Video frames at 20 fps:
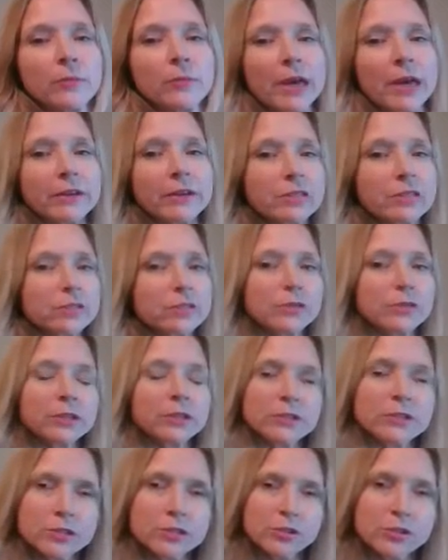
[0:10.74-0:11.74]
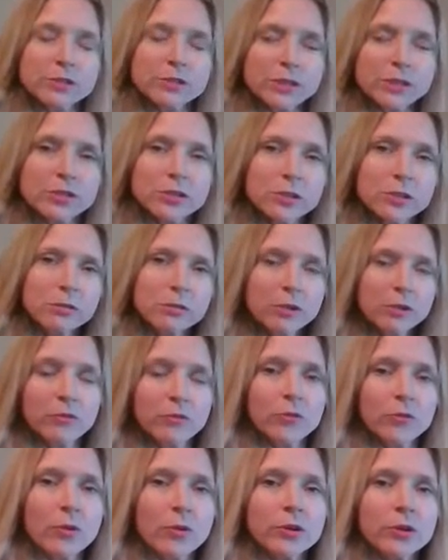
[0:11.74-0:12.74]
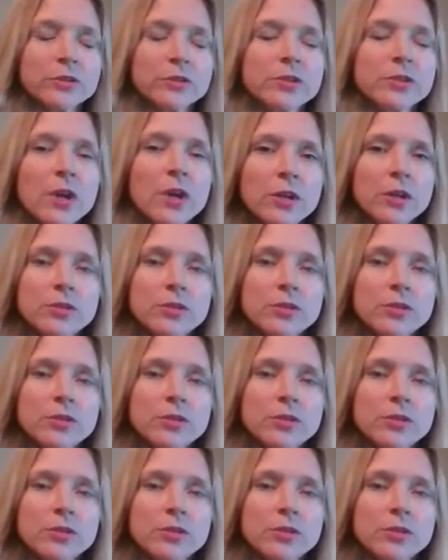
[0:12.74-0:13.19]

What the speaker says: about is using tuning forks